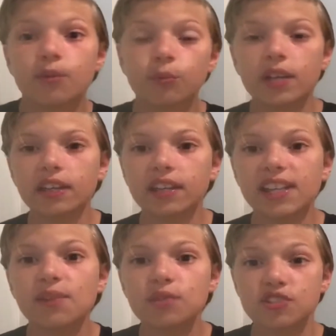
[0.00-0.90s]

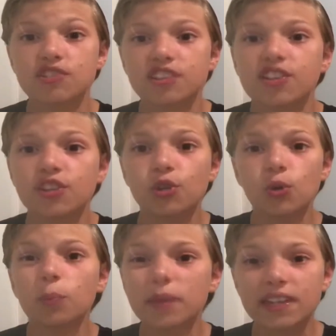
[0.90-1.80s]
Really, it was just a
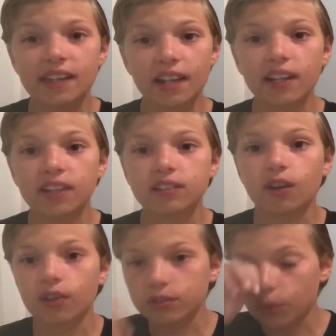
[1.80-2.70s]
new beginning to
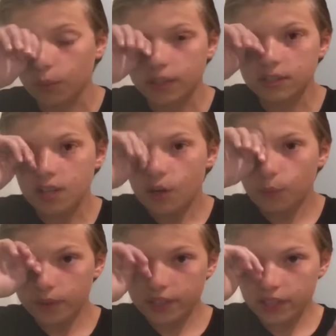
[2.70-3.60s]
our toys.
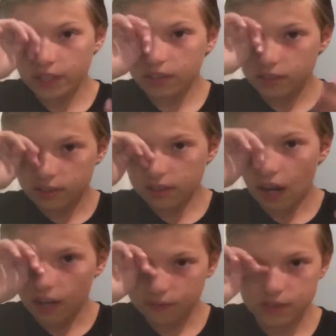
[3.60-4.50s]
We needed to
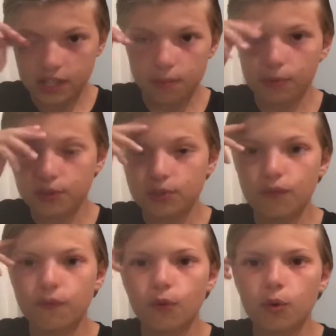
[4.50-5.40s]
dive deeper. So
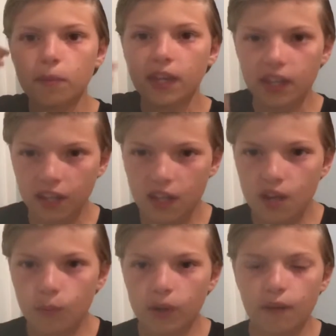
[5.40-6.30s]
for me,
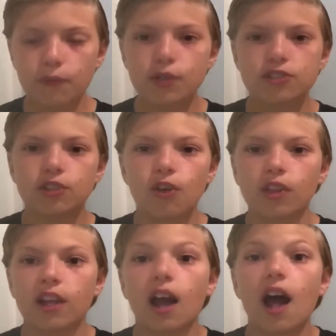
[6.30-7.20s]
when I first saw
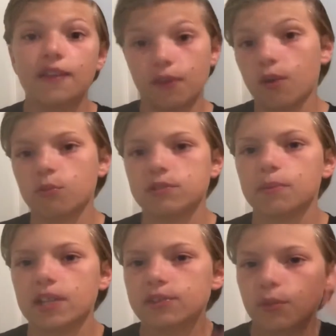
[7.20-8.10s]
it, I thought it was the
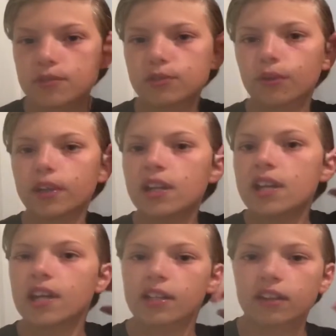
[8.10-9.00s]
best Toy Story.
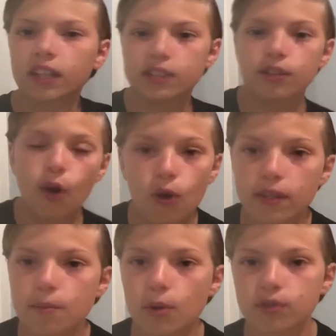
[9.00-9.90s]
It clicks on all
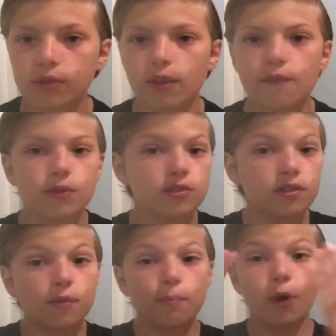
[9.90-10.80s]
the emotional levels,
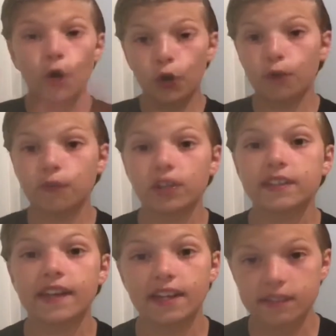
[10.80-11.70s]

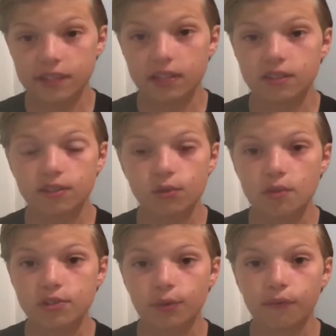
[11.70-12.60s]
perfect ending to the
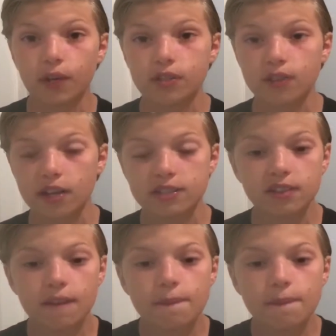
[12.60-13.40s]
Toy Story franchise.